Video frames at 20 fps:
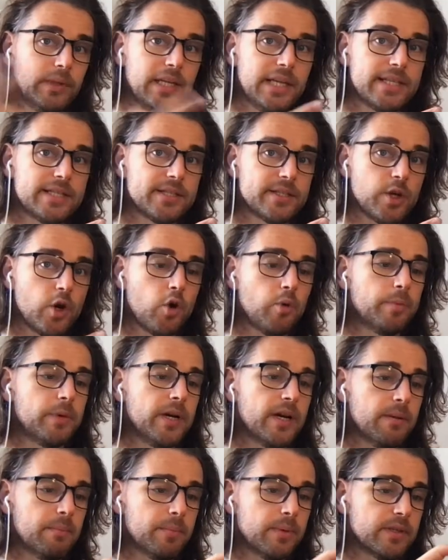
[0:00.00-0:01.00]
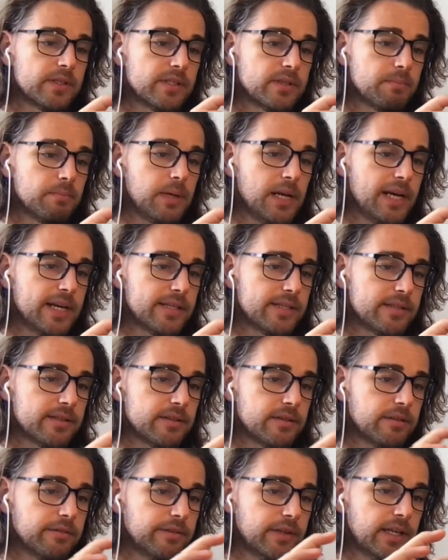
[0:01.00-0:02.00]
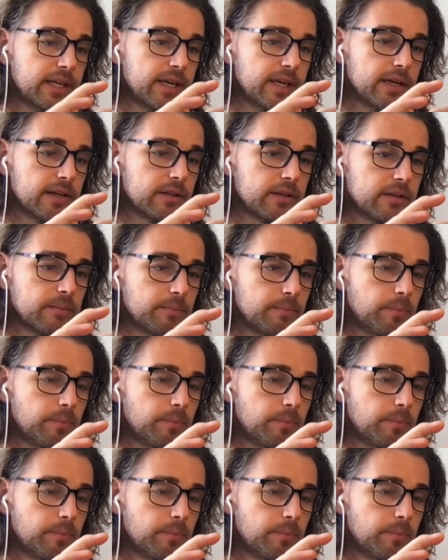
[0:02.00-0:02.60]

Let's open up Splice over here.